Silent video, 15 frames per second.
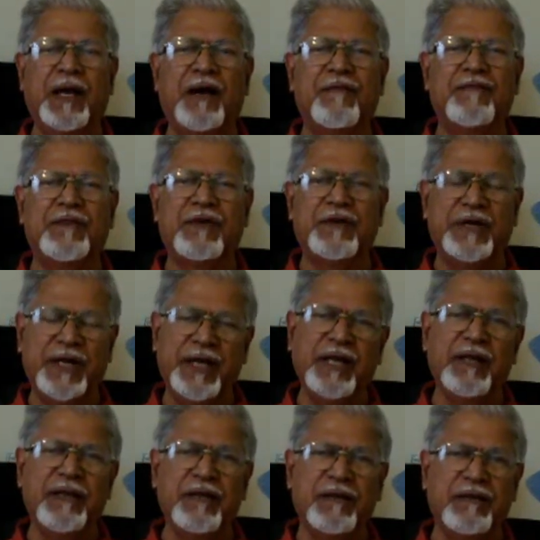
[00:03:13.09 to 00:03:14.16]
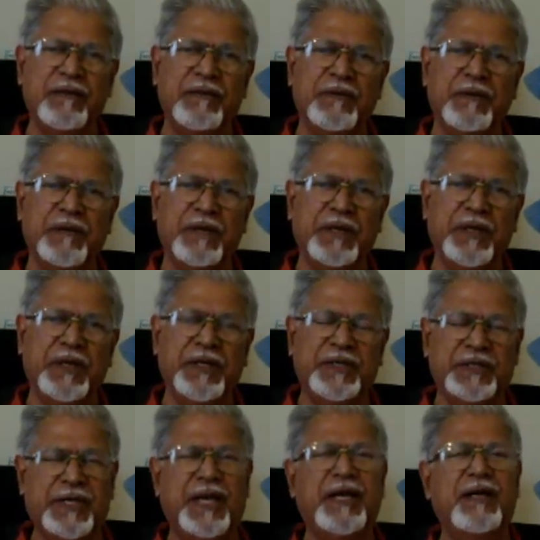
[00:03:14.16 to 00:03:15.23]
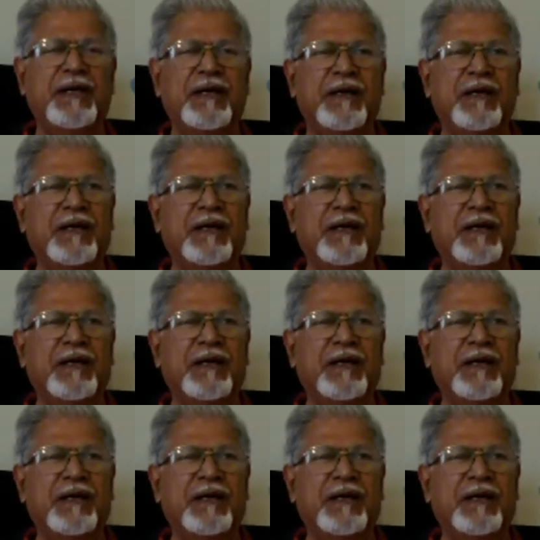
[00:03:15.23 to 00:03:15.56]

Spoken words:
After reading, he said,